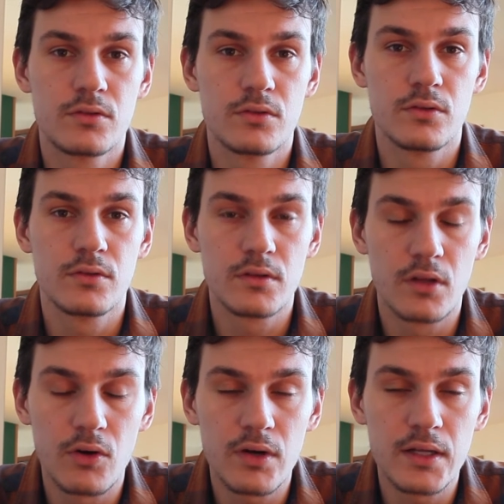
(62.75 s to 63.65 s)
to
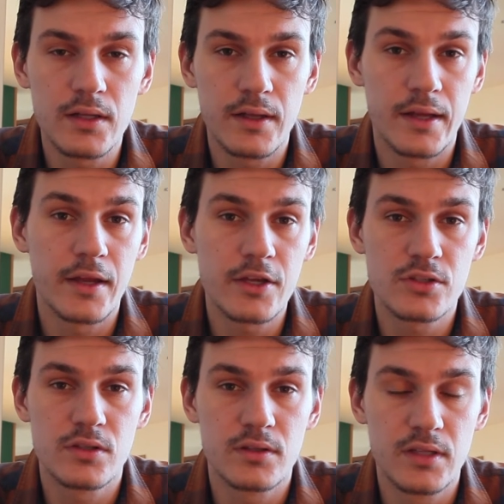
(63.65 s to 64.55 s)
local and
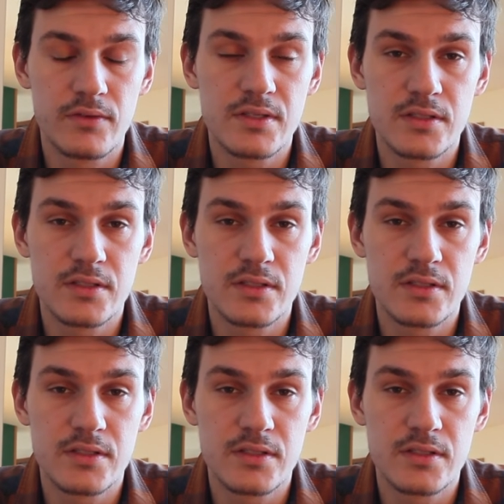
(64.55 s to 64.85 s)
national TV